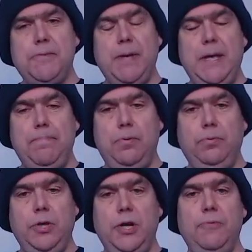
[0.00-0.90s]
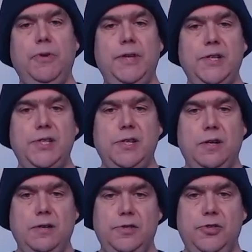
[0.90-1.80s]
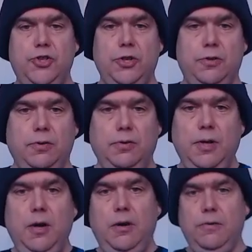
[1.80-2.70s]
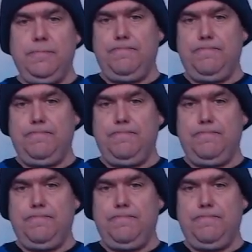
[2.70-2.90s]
people learn when they start to juggle or